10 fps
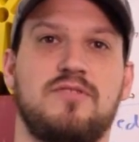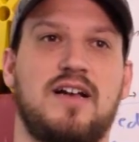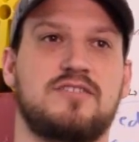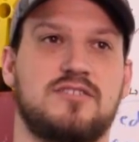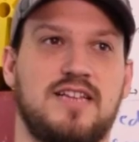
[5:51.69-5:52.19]
you
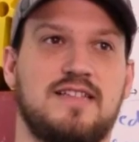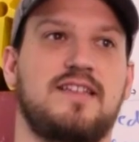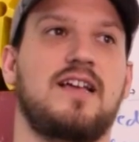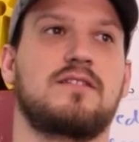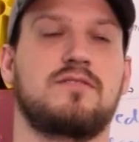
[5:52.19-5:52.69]
guys should get
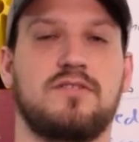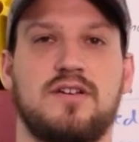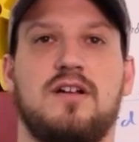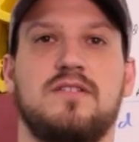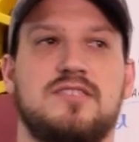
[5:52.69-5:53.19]
together, look
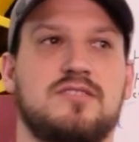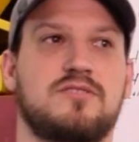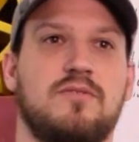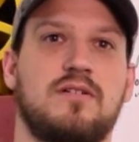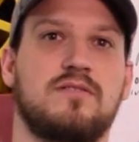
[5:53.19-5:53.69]
at all this
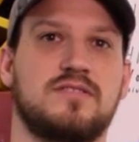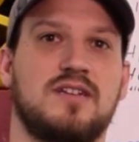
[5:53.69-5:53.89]
historical